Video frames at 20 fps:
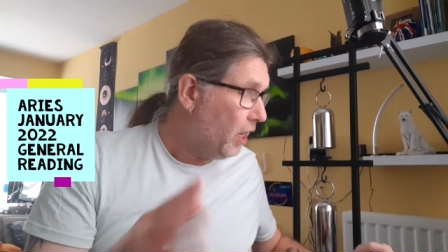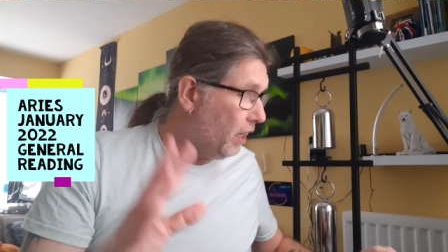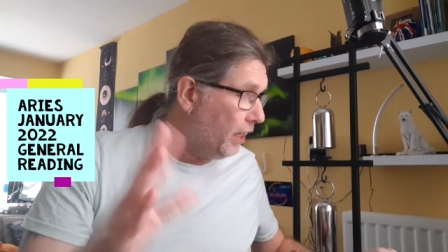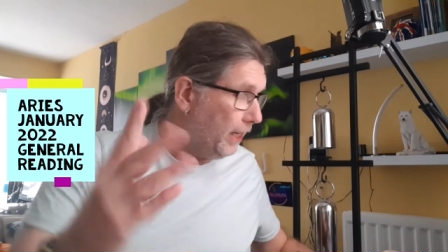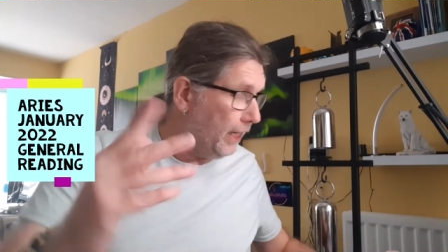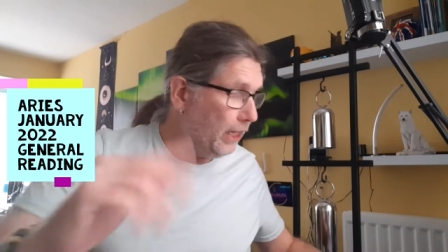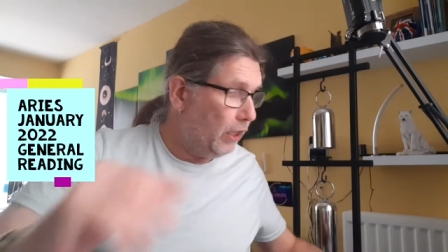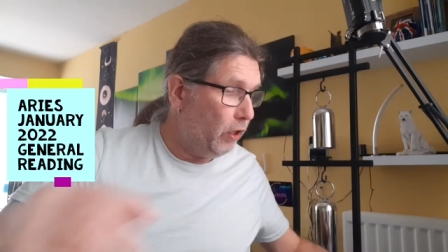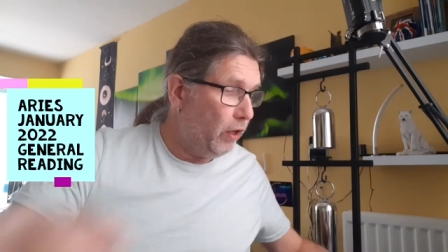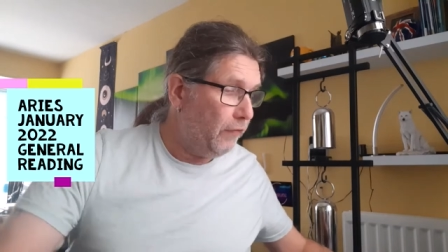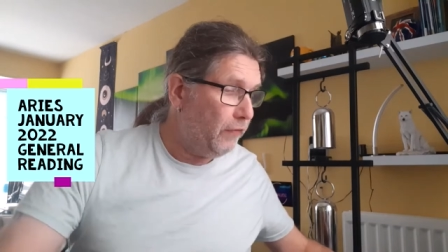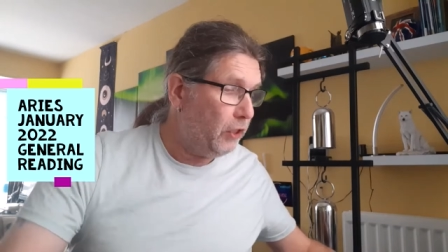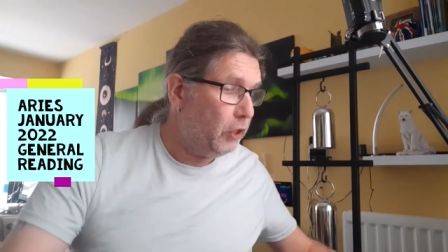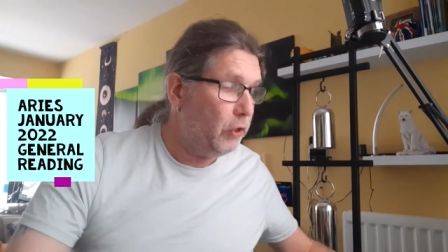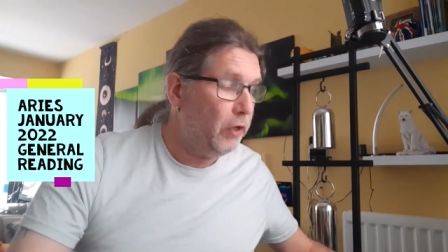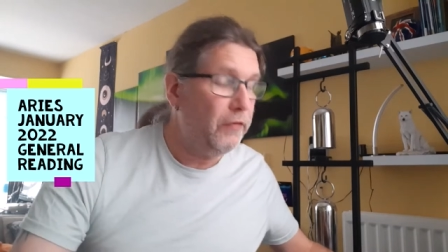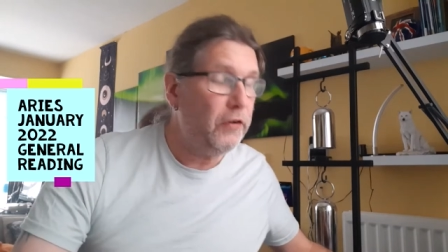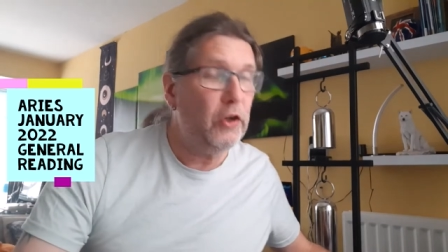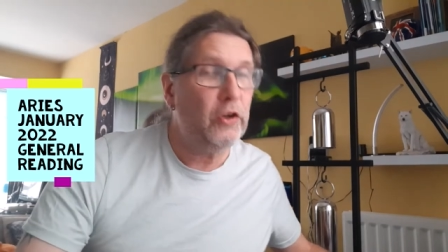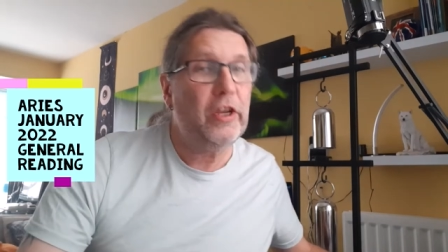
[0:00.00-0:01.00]
you know, if you
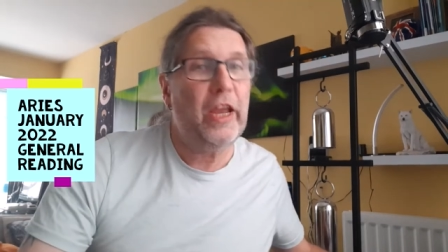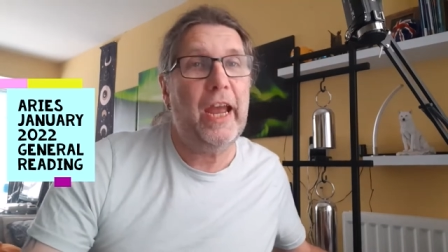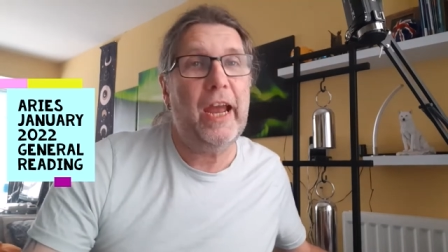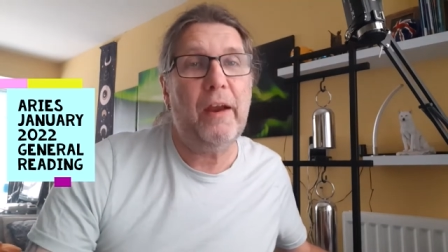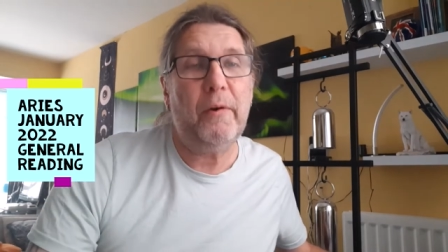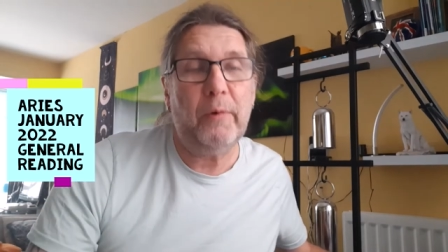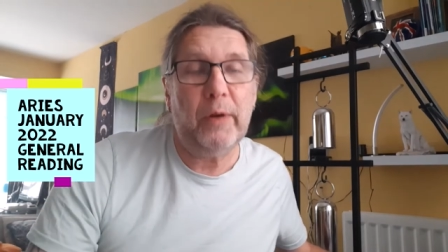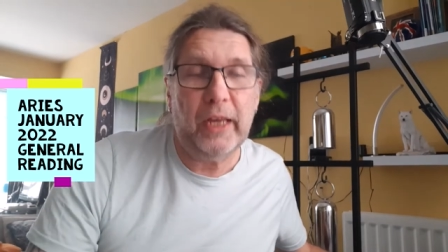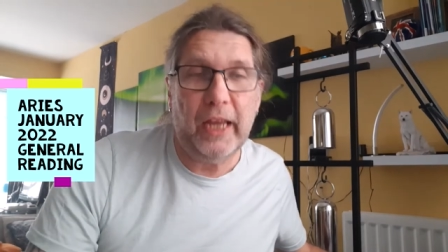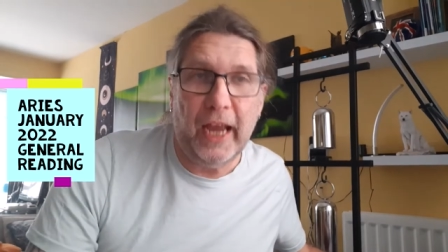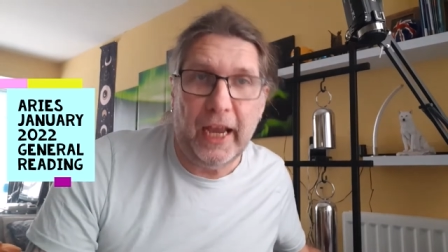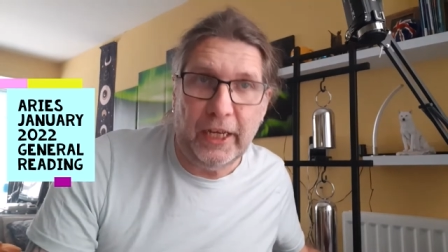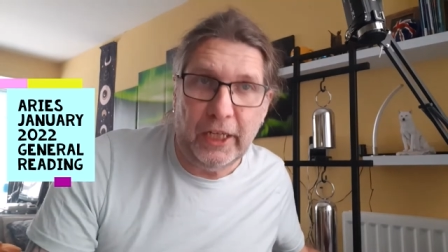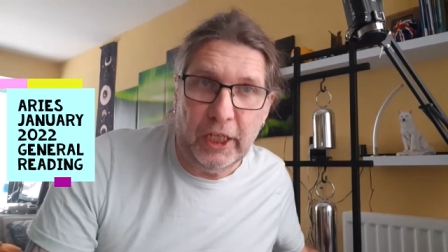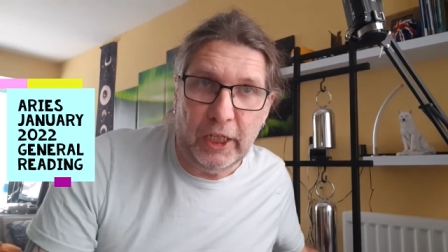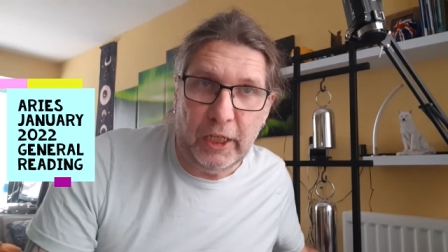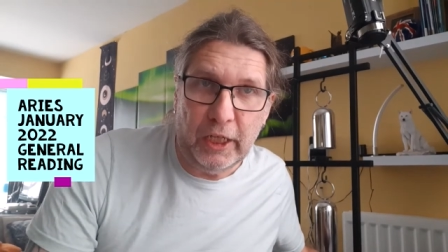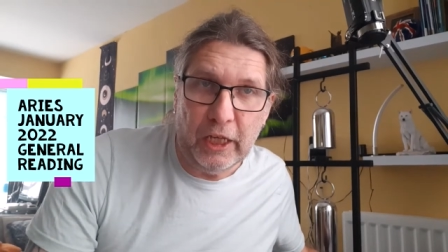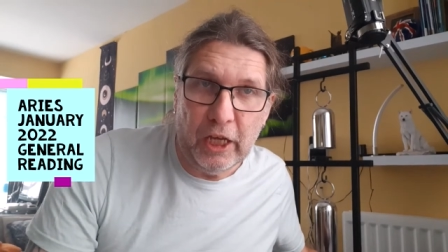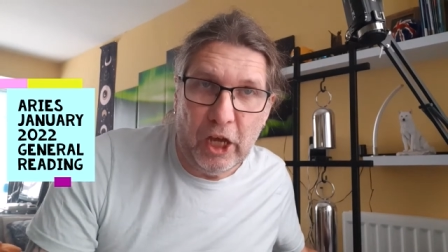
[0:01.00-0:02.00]
if you carry
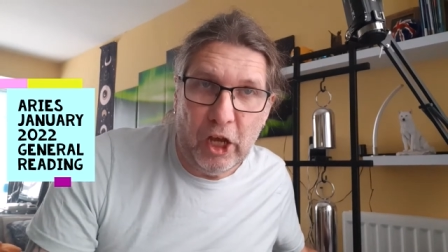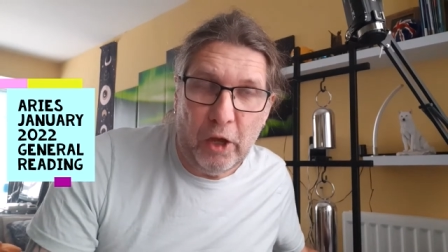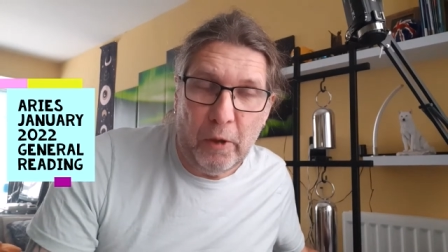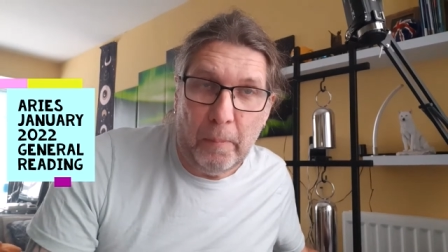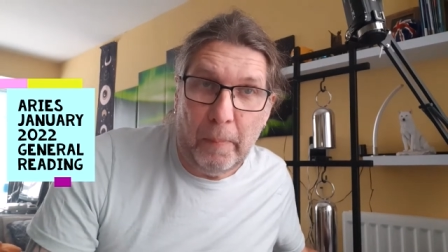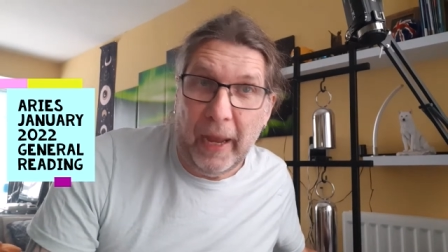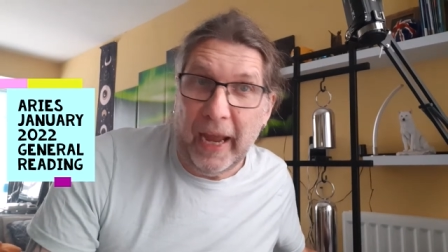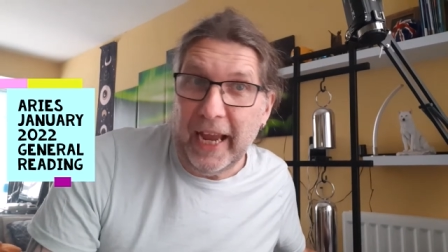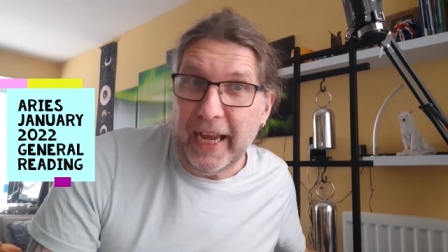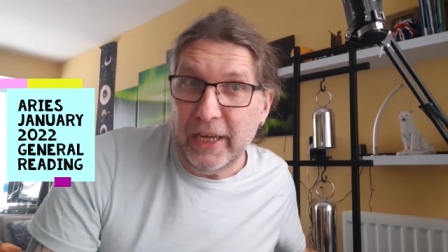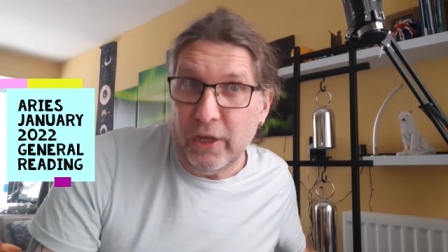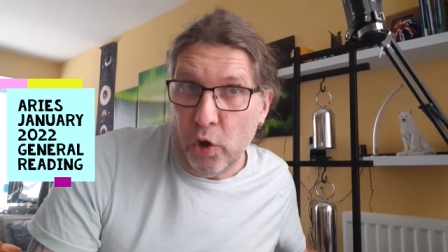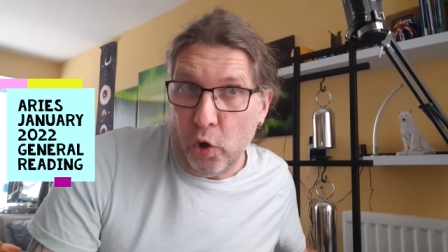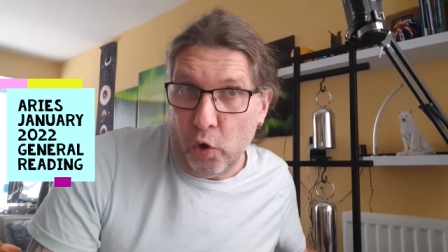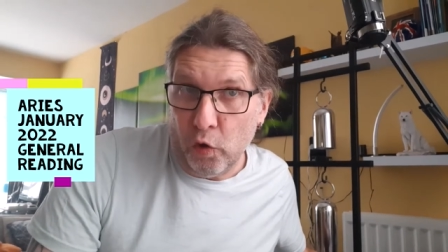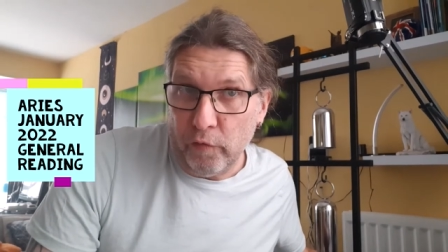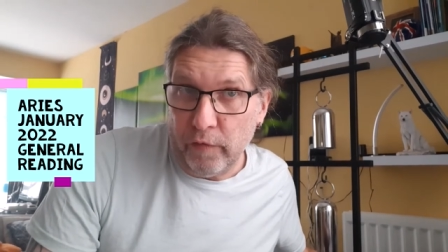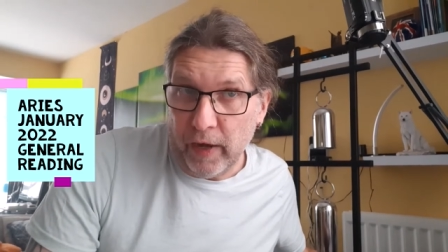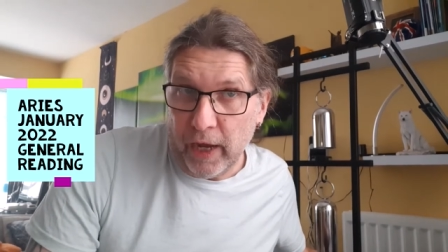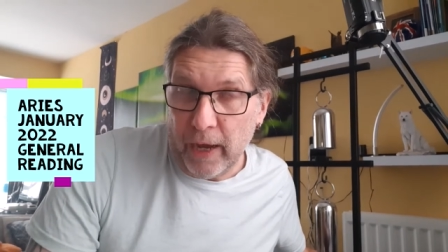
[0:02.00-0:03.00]
any pain
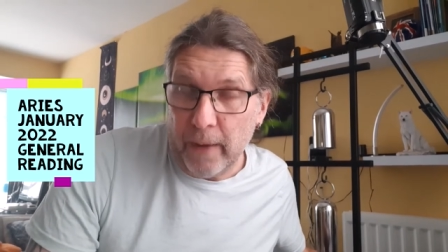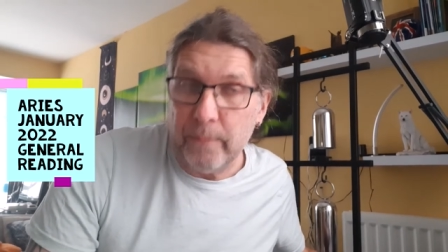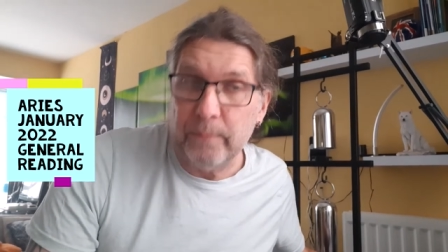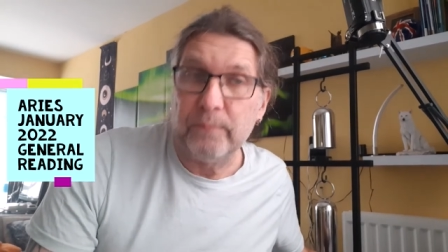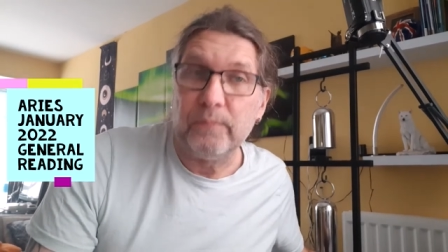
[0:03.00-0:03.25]
over,